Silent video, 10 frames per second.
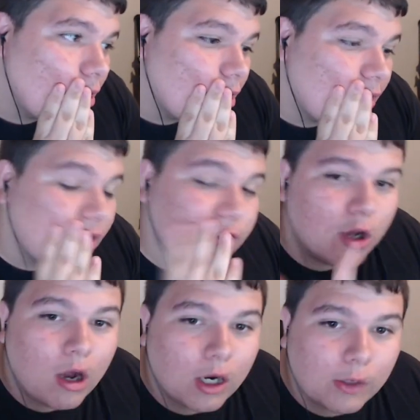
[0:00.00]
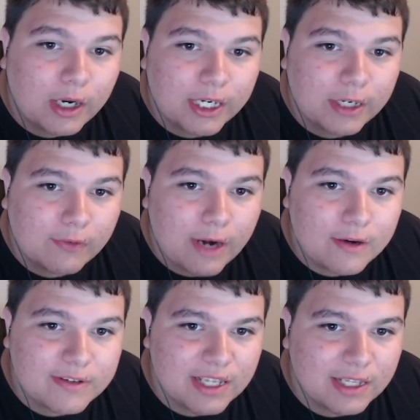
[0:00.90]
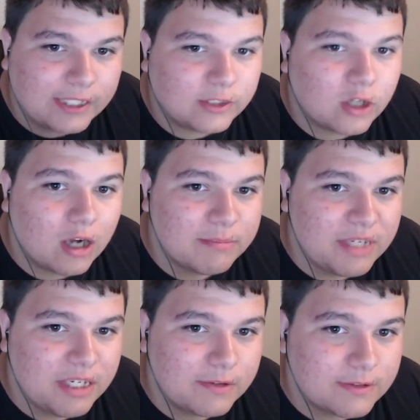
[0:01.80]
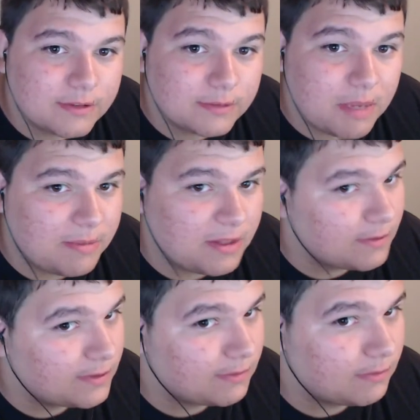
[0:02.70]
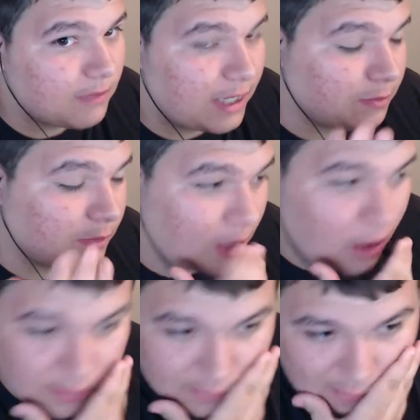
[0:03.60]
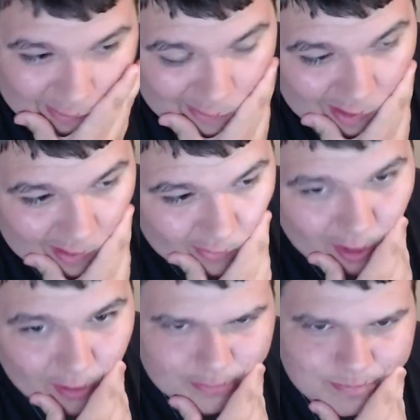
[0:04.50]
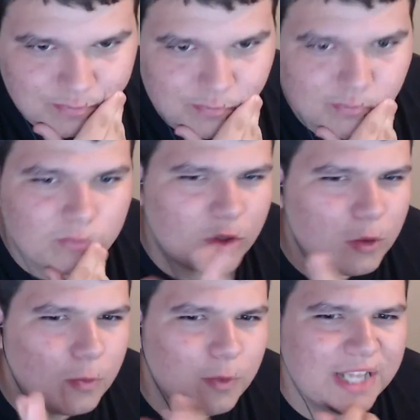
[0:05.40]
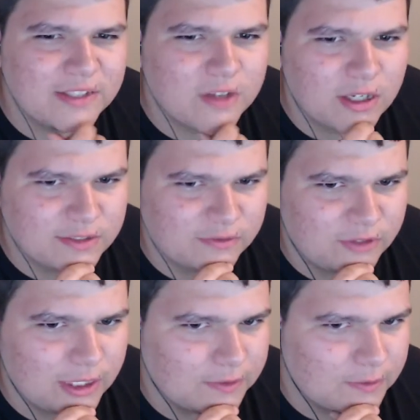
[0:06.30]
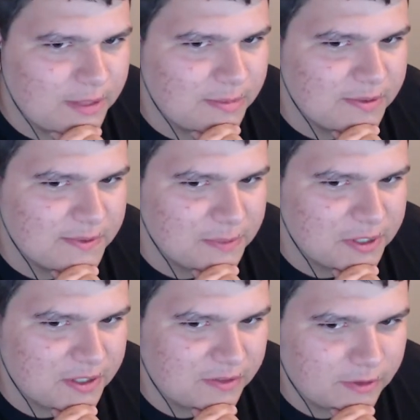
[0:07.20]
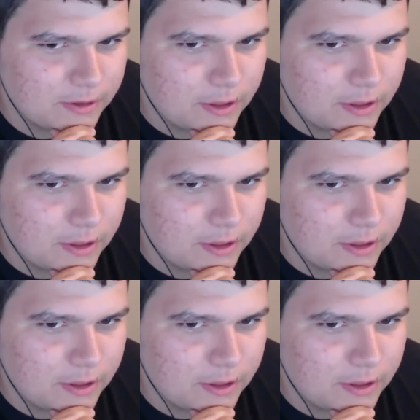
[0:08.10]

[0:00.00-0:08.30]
The dog walking around, is that like Dogmeat or is maybe there's actual dogs running around? Well, we had dogs in Fallout 3, but it was much different.